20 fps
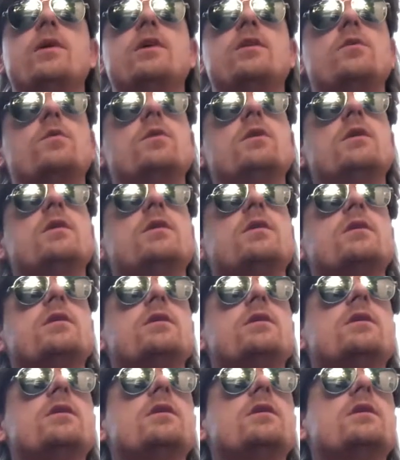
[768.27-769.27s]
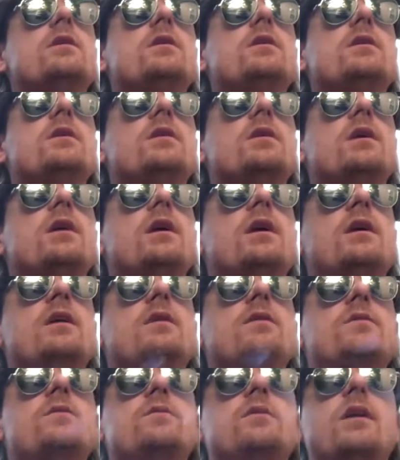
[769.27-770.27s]
way into work,
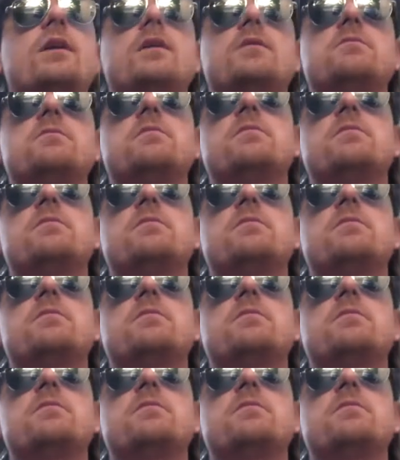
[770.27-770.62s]
and it was like,